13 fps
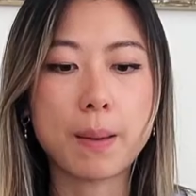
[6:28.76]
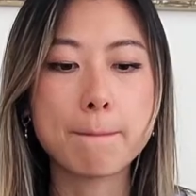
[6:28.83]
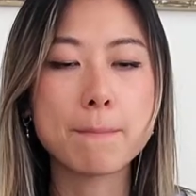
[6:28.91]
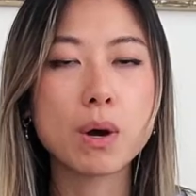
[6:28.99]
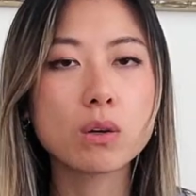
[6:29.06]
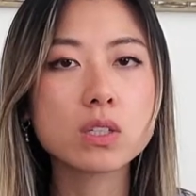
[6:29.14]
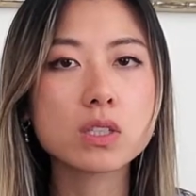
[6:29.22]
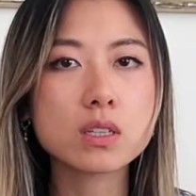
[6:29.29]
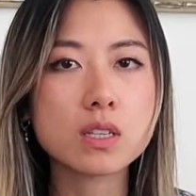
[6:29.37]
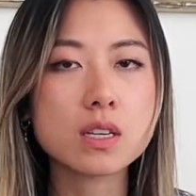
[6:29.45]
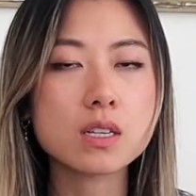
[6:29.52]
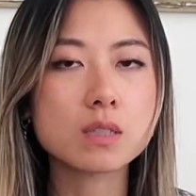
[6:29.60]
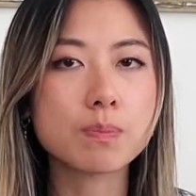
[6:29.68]
most of
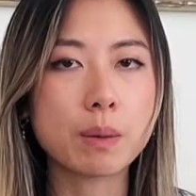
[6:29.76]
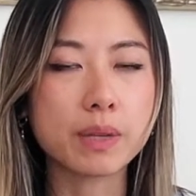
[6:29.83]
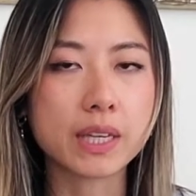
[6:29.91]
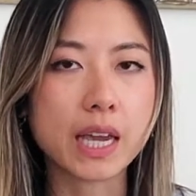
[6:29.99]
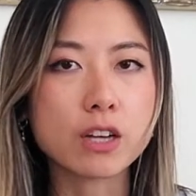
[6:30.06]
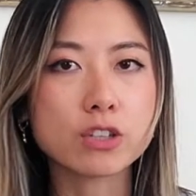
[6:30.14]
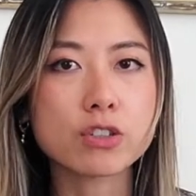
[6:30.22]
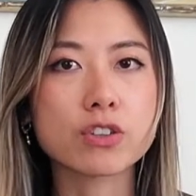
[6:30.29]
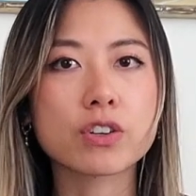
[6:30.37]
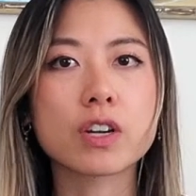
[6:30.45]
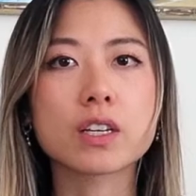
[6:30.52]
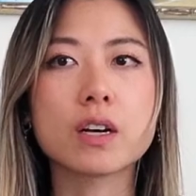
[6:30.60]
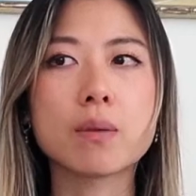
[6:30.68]
these publications are
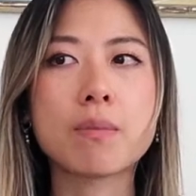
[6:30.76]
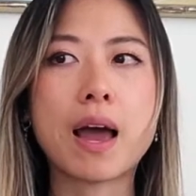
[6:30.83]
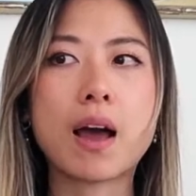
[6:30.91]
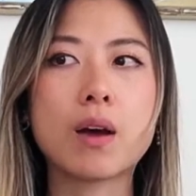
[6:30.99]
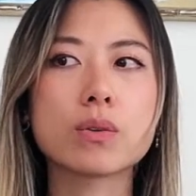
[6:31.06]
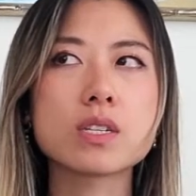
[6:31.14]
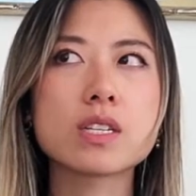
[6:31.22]
going to come out